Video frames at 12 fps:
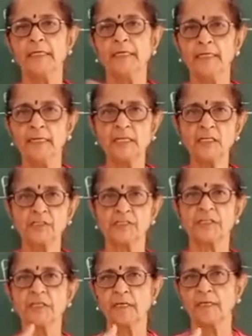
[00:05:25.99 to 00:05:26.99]
He, she,
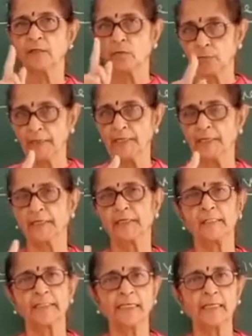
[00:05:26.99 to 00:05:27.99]
it will, and
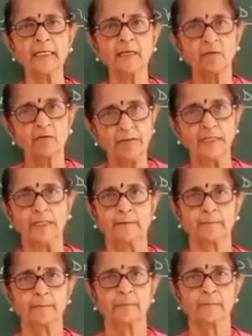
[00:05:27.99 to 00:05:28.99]
they will.
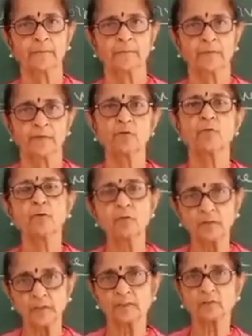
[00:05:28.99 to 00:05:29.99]
You know
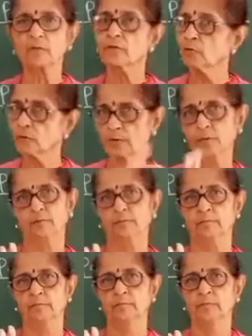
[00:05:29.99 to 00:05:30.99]
this or you don't know?
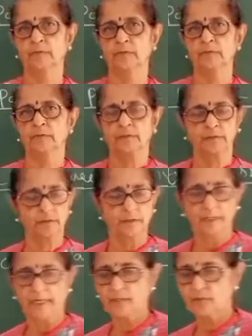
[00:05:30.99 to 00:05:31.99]
See,
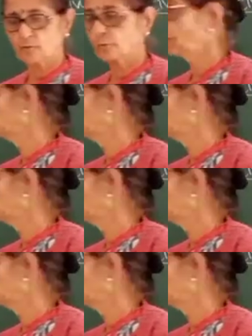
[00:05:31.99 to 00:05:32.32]
I'll show you.